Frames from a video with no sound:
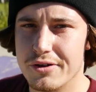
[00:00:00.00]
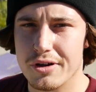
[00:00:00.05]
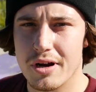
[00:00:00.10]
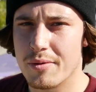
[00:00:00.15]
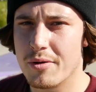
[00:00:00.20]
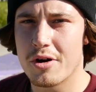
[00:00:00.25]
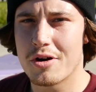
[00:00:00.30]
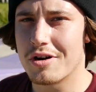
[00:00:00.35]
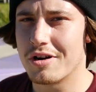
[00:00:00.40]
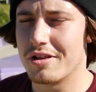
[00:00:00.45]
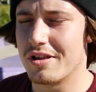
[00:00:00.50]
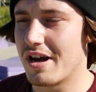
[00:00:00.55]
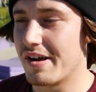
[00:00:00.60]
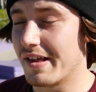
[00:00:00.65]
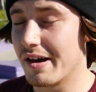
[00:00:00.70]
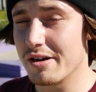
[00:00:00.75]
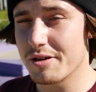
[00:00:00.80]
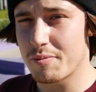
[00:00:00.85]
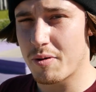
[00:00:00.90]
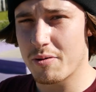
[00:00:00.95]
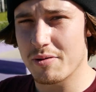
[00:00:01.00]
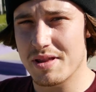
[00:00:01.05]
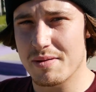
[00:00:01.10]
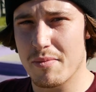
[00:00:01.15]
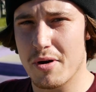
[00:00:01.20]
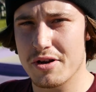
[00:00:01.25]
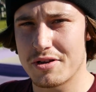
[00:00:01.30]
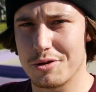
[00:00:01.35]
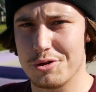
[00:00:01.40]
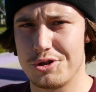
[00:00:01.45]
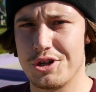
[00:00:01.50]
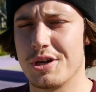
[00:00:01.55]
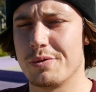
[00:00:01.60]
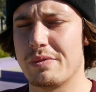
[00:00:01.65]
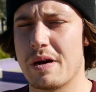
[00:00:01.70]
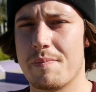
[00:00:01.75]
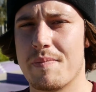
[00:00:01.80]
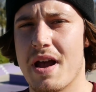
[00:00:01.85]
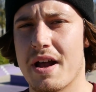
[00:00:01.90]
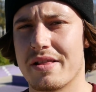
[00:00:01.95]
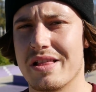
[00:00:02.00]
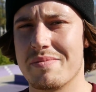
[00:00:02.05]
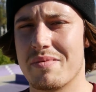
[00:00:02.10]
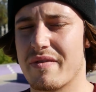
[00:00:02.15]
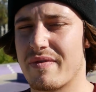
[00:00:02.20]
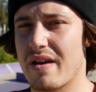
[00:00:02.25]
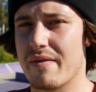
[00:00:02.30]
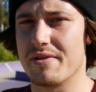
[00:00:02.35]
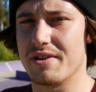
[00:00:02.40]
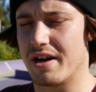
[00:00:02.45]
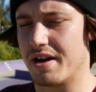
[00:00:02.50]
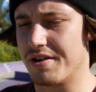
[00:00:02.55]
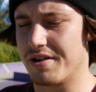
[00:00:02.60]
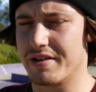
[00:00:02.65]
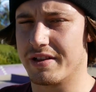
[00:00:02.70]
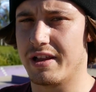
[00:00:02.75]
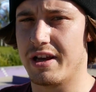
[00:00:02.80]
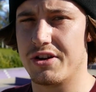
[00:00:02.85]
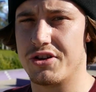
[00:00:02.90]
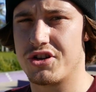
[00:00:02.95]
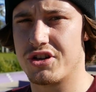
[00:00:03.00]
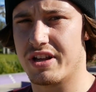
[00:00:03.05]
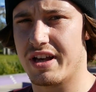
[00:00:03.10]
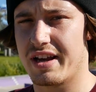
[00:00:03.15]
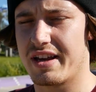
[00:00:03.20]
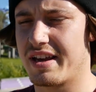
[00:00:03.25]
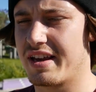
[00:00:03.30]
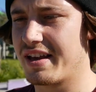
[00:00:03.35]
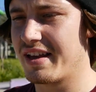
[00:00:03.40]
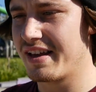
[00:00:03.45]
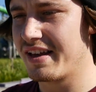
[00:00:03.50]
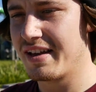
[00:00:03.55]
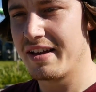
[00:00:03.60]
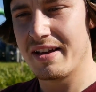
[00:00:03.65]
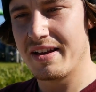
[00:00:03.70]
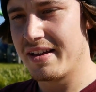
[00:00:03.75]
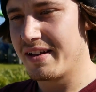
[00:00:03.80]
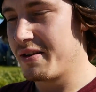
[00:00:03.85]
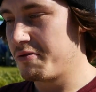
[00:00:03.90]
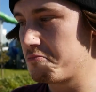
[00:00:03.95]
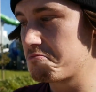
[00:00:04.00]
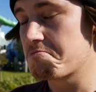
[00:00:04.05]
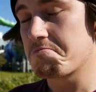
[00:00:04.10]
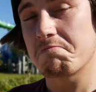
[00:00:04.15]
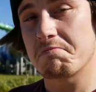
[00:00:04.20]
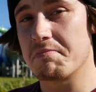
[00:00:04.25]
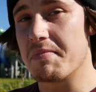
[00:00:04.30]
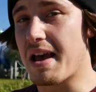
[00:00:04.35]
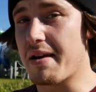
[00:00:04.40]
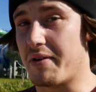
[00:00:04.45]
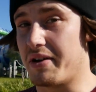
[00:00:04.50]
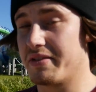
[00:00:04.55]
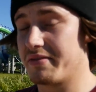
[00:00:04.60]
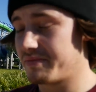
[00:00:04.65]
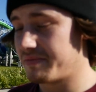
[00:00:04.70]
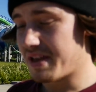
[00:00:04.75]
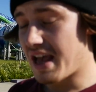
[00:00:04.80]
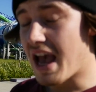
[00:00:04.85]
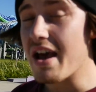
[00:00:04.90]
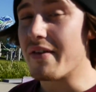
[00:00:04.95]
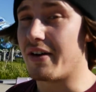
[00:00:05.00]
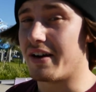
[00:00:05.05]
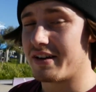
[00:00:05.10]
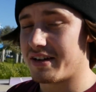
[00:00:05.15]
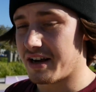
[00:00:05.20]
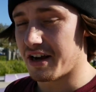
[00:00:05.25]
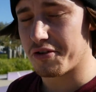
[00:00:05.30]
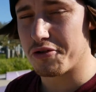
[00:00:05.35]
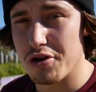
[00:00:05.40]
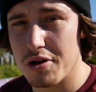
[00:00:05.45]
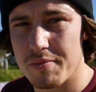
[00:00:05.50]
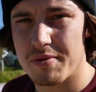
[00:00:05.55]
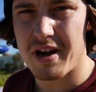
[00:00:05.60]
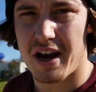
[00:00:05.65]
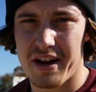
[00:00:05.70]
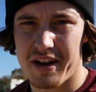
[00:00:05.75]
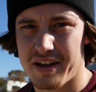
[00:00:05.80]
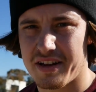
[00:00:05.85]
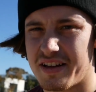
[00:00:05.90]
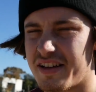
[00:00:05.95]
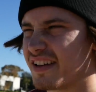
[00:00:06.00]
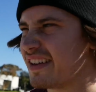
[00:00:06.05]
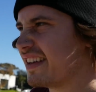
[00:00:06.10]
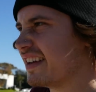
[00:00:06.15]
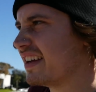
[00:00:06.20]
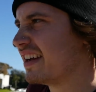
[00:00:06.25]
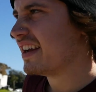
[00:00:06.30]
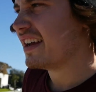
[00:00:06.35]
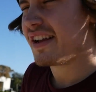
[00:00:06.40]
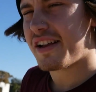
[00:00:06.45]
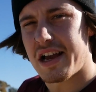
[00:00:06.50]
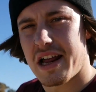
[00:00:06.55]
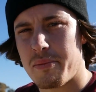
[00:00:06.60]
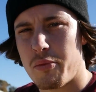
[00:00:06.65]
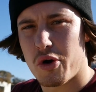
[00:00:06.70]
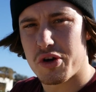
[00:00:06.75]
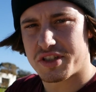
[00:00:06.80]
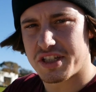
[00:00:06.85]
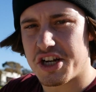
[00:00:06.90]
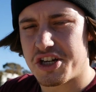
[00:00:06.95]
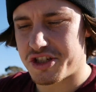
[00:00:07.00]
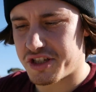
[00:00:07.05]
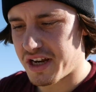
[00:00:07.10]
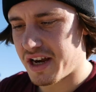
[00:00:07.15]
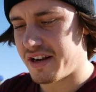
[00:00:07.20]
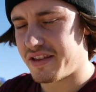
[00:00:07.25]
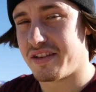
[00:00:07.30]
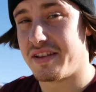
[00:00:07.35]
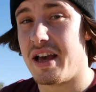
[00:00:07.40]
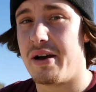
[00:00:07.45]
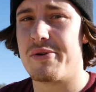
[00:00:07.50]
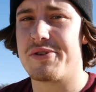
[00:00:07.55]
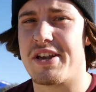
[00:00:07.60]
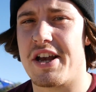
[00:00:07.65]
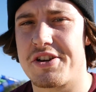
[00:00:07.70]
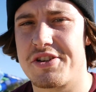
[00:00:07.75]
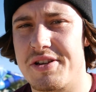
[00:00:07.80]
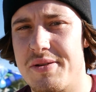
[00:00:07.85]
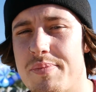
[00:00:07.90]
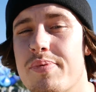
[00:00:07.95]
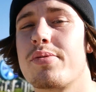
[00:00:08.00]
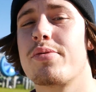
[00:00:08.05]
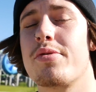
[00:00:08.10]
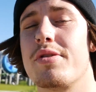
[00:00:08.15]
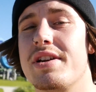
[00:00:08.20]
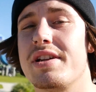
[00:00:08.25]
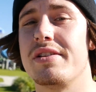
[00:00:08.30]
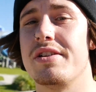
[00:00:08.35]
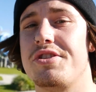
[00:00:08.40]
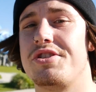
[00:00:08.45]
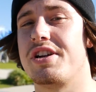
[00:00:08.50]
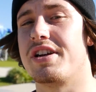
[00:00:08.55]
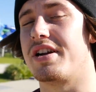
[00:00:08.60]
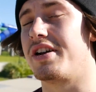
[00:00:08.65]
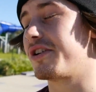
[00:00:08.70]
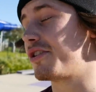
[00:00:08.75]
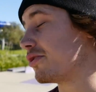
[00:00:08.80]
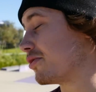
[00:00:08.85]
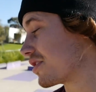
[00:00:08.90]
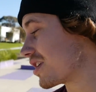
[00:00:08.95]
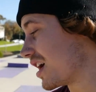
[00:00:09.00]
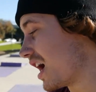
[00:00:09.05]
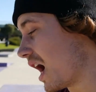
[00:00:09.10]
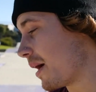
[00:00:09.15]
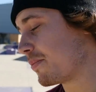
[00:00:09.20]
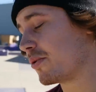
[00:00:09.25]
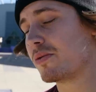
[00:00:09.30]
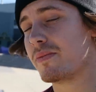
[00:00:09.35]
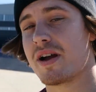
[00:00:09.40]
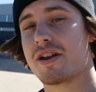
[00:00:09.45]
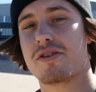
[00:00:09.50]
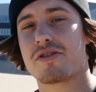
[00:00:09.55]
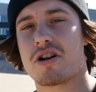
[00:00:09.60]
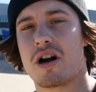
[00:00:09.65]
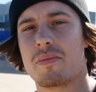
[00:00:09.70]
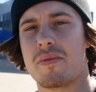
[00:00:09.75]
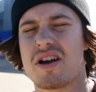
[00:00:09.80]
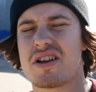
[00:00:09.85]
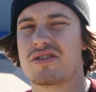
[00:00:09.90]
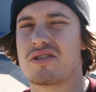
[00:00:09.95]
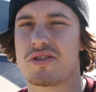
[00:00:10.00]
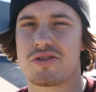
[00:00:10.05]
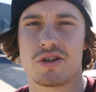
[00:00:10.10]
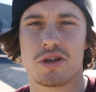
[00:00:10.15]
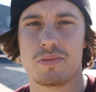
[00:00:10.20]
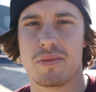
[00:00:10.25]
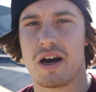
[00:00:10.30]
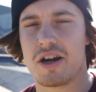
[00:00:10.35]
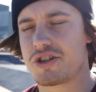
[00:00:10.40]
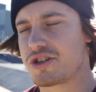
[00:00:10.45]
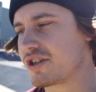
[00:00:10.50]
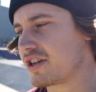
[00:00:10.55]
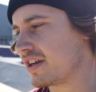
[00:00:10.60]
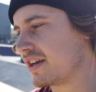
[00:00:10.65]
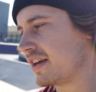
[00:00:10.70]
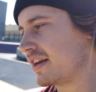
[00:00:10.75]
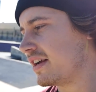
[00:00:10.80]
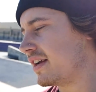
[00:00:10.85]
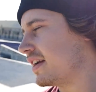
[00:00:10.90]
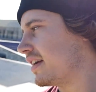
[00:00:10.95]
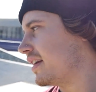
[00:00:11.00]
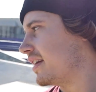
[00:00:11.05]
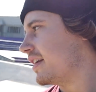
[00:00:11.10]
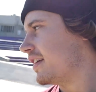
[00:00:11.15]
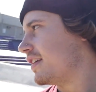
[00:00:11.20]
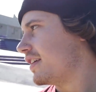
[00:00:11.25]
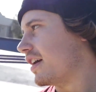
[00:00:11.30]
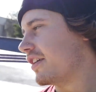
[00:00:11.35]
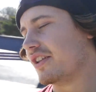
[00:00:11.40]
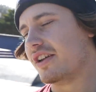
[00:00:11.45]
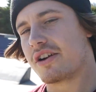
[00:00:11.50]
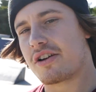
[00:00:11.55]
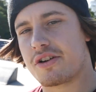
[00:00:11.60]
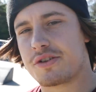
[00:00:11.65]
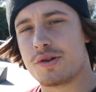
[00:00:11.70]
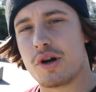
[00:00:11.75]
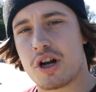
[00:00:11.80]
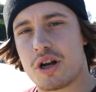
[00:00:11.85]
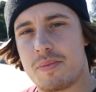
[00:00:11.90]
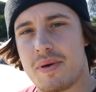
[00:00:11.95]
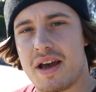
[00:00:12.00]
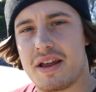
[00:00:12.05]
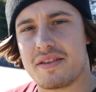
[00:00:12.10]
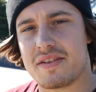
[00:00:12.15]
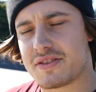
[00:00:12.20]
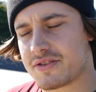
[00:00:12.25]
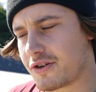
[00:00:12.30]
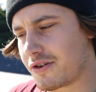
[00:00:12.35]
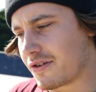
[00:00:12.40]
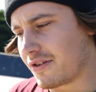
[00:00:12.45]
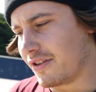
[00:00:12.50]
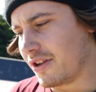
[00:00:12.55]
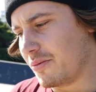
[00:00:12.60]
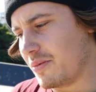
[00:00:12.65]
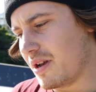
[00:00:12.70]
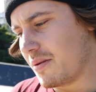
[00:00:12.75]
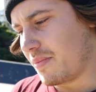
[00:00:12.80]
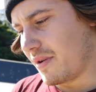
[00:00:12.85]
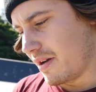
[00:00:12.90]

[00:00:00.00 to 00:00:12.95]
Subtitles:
I'm not gonna lie, that was probably the most legit whip backflip I've ever done on a ledge, like ever. I do them kind of more each than anything. That was actually pretty legit. I'm gonna do a couple of manual combos, not too much, and then I'm gonna talk about the scooter a little bit.